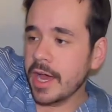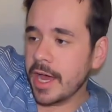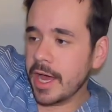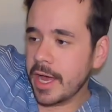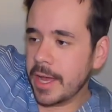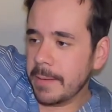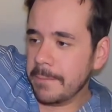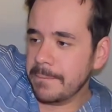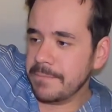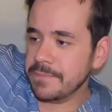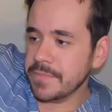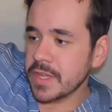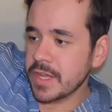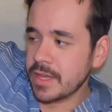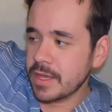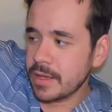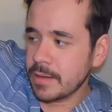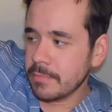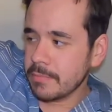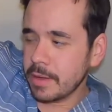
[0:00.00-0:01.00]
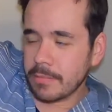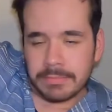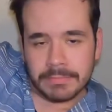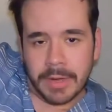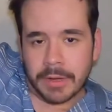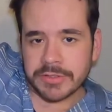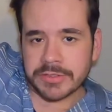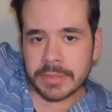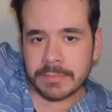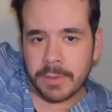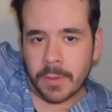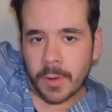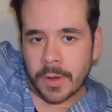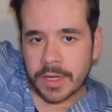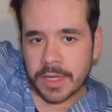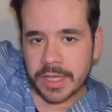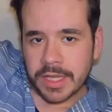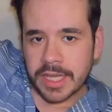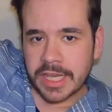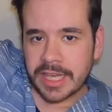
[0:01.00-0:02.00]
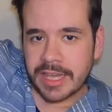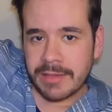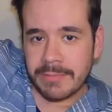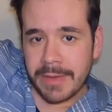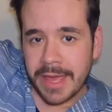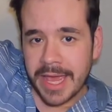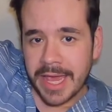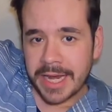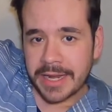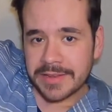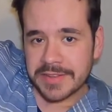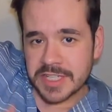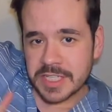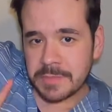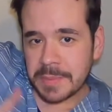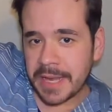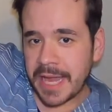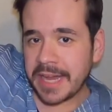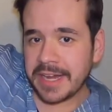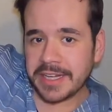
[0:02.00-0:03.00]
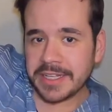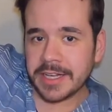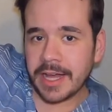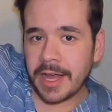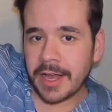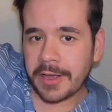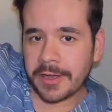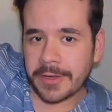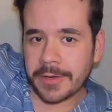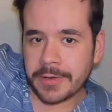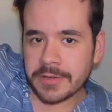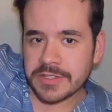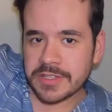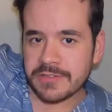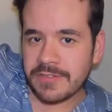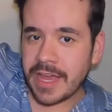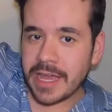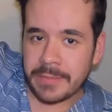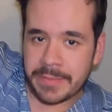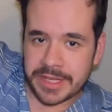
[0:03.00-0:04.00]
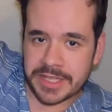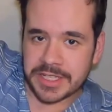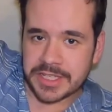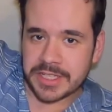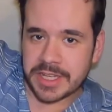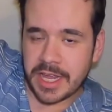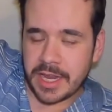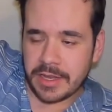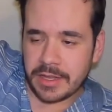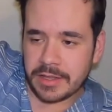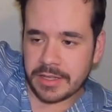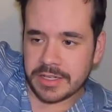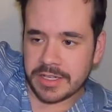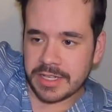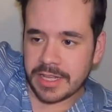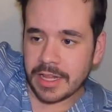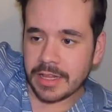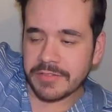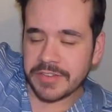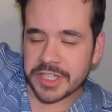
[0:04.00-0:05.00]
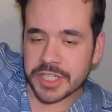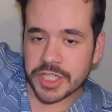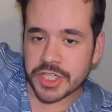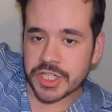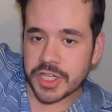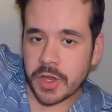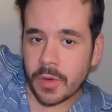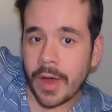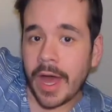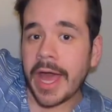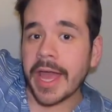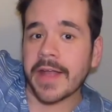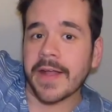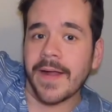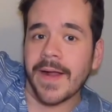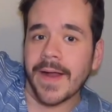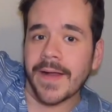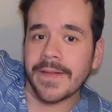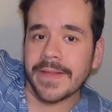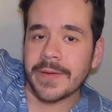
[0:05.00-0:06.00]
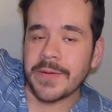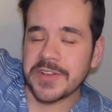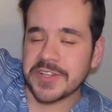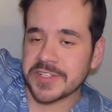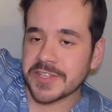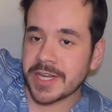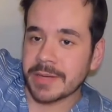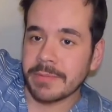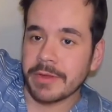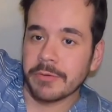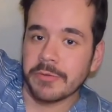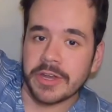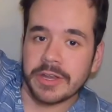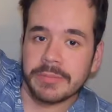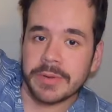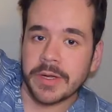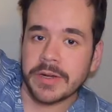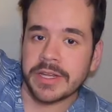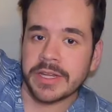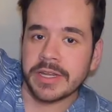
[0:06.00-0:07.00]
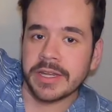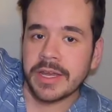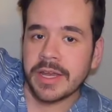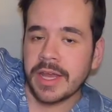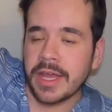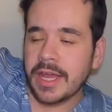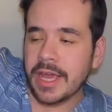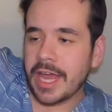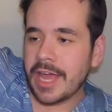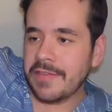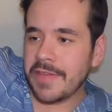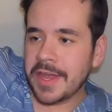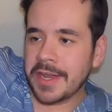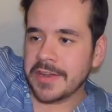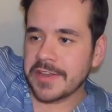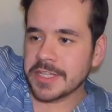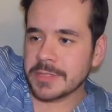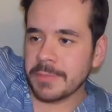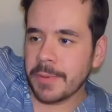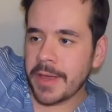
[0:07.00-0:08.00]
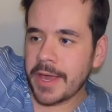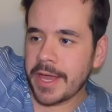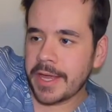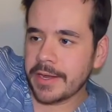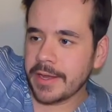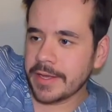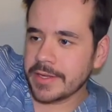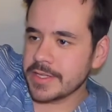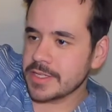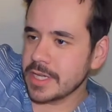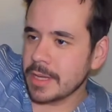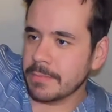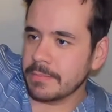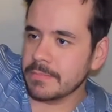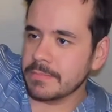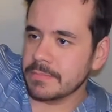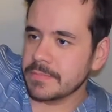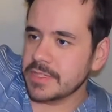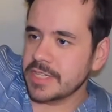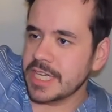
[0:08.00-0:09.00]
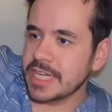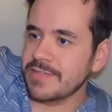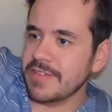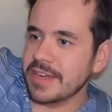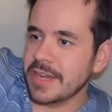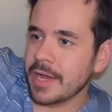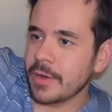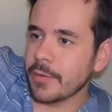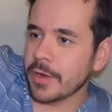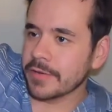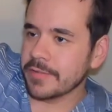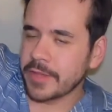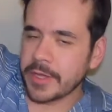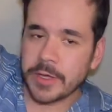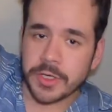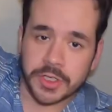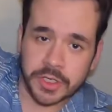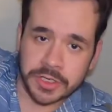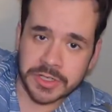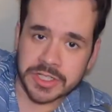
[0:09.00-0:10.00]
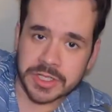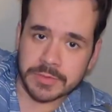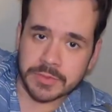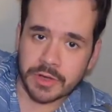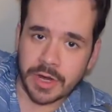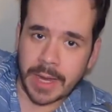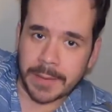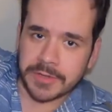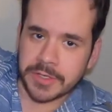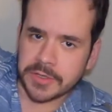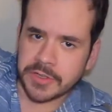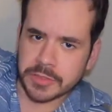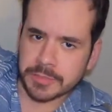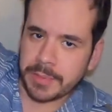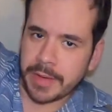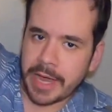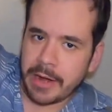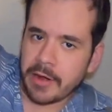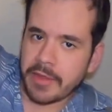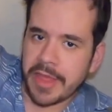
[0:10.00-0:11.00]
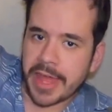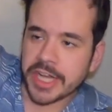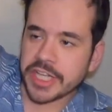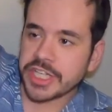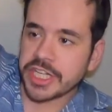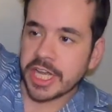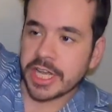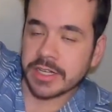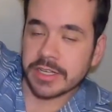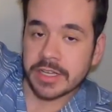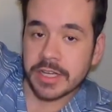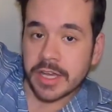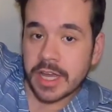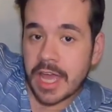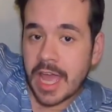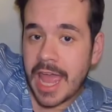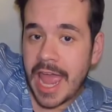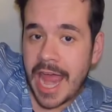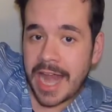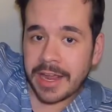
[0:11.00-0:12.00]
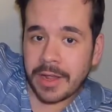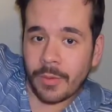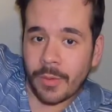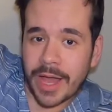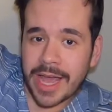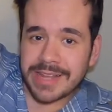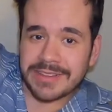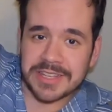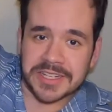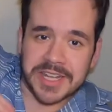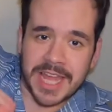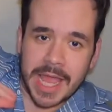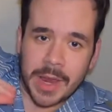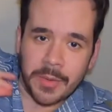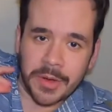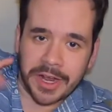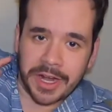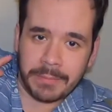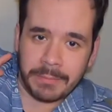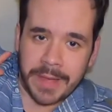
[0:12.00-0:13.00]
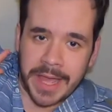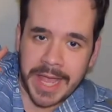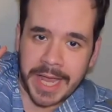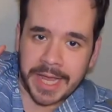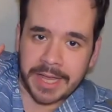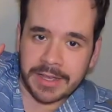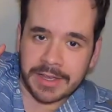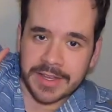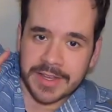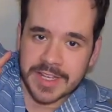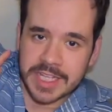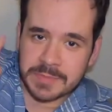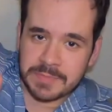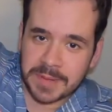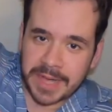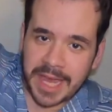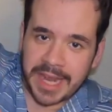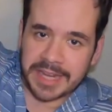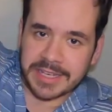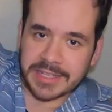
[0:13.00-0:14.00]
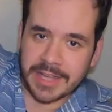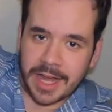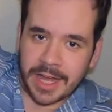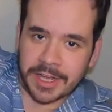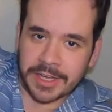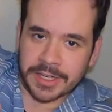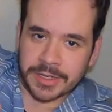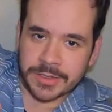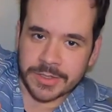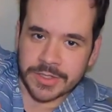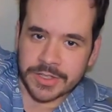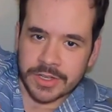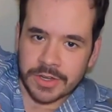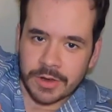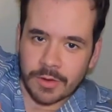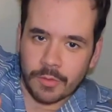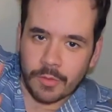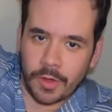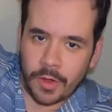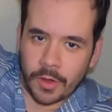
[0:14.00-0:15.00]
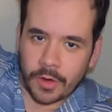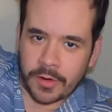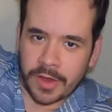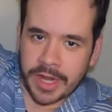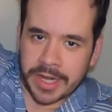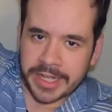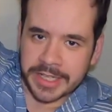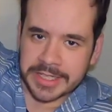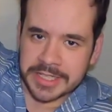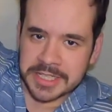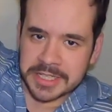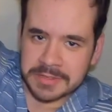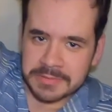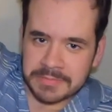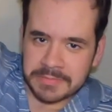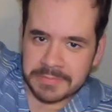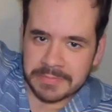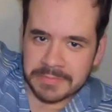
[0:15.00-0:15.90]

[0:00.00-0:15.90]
Um, but most importantly, he made spaghetti tacos famous in the television show iCarly, which is going to be rebooted and then displayed on some TV network that you shouldn't subscribe to. Just pirate that shit. Anyway, today we're going to make spaghetti tacos. Roll credits.